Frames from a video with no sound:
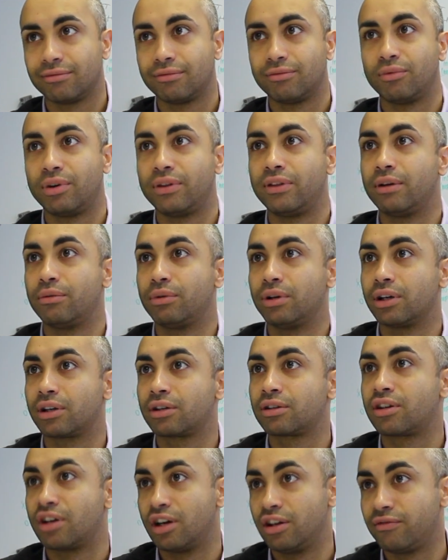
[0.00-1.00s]
when there were
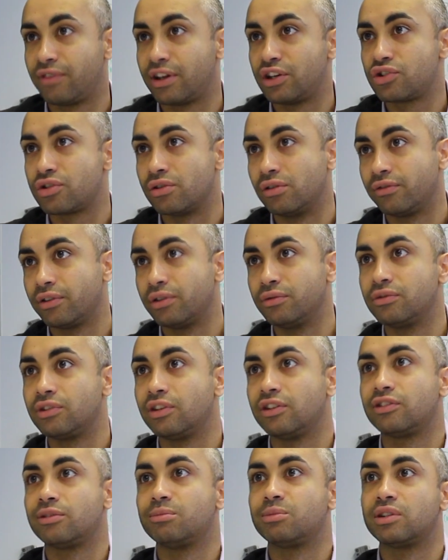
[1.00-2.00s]
conventional phone
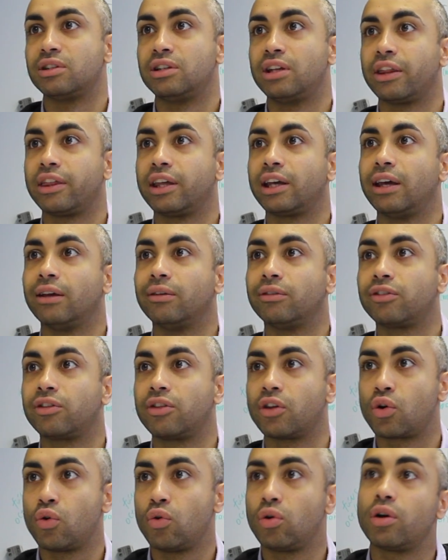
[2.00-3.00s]
systems and nothing else,
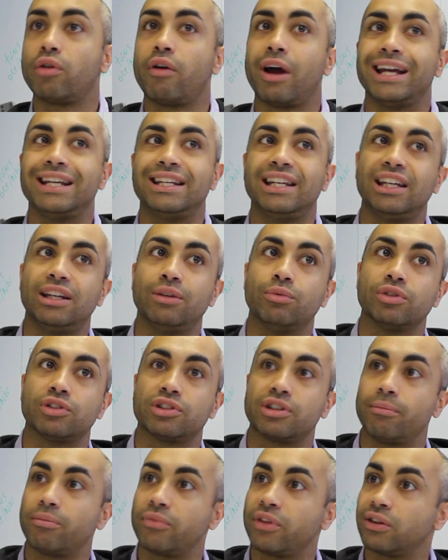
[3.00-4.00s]
the caller ID was
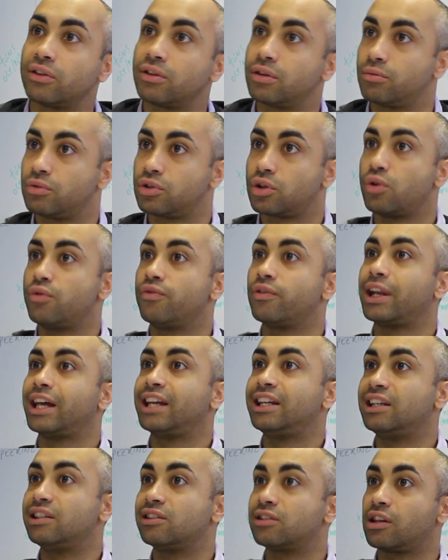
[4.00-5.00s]
something that was
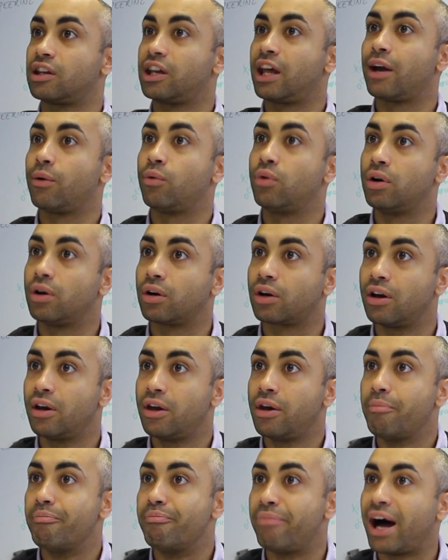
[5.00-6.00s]
overlaid into the network
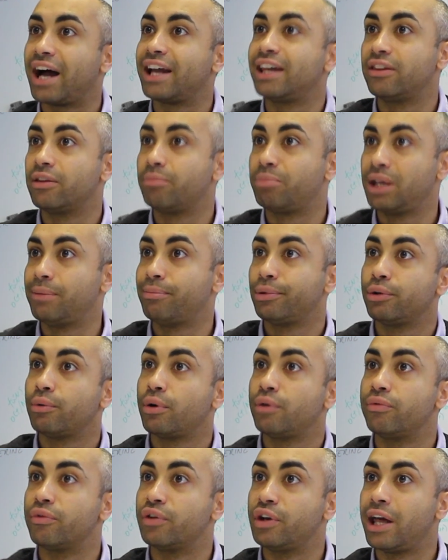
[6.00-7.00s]
by the people who
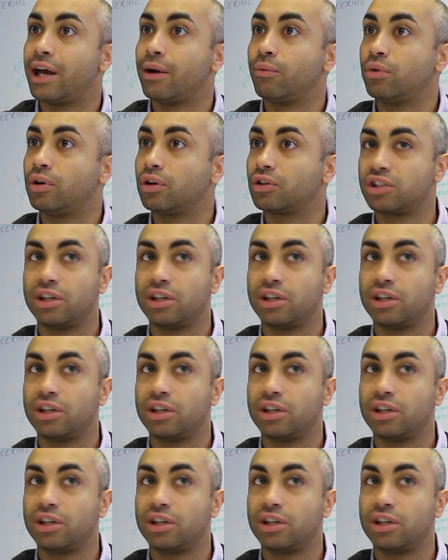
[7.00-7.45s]
owned the network.